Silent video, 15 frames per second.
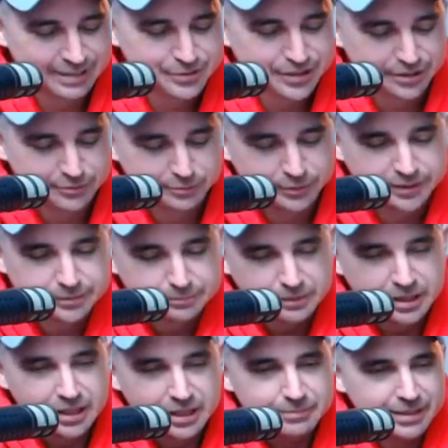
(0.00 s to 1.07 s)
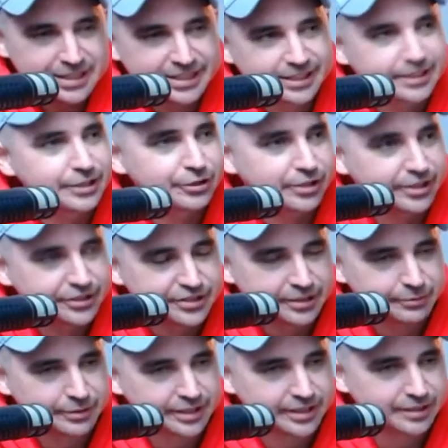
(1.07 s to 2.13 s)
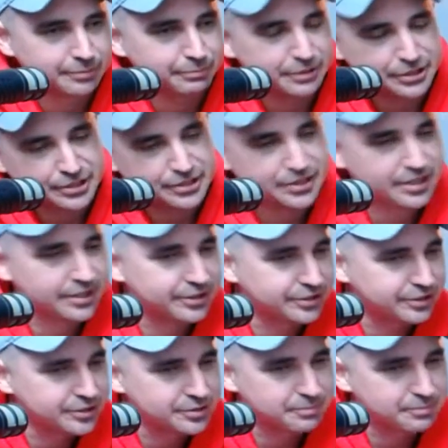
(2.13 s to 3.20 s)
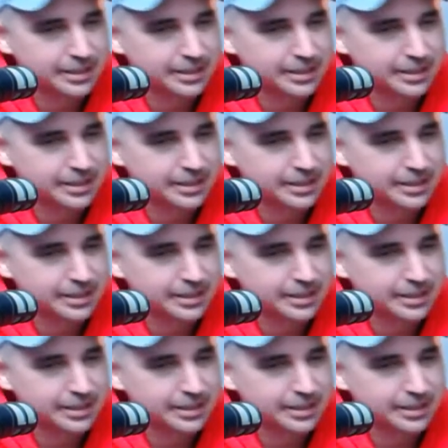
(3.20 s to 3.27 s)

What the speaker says: So we basically Crown Chat. We're getting business owners,